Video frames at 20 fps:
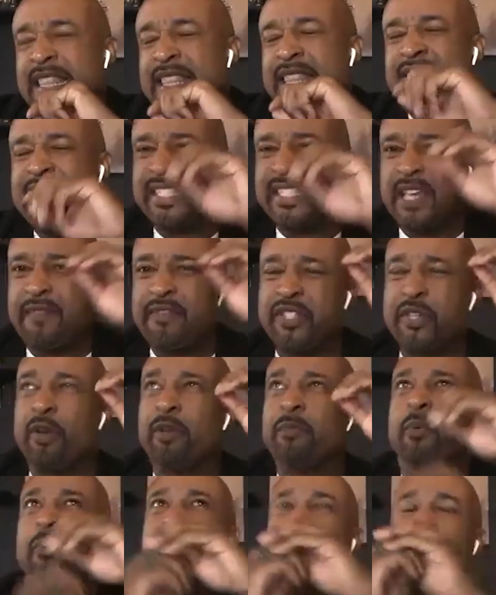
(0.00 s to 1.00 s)
This stuff is so
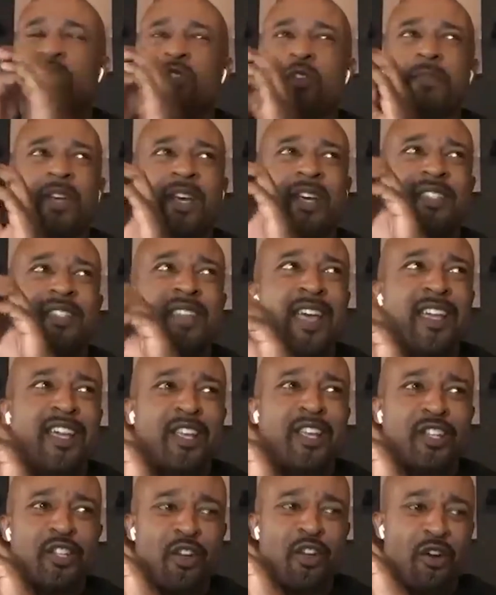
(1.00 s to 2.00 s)
important, Joe, because
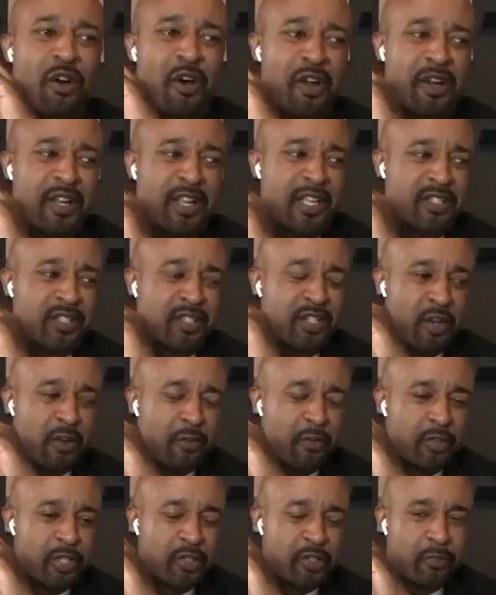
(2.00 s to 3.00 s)
like, audience,
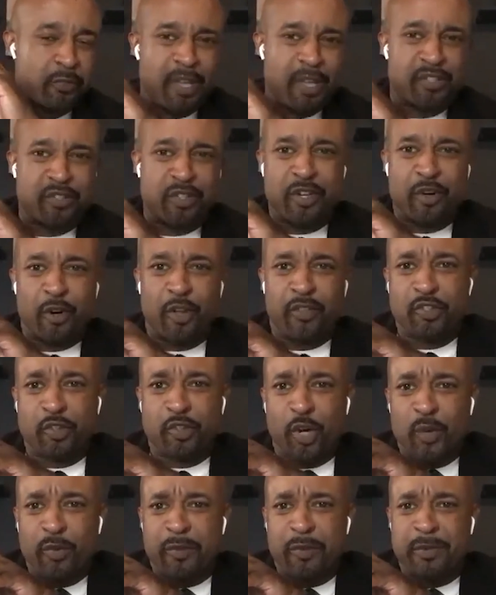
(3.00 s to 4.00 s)
just make sure you're on this
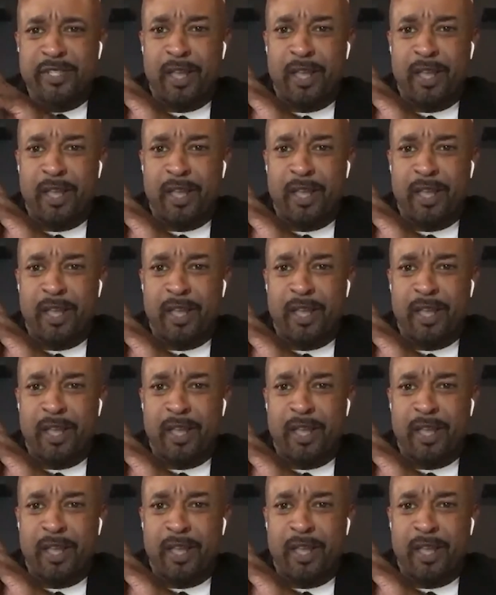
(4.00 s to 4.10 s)
journey with me.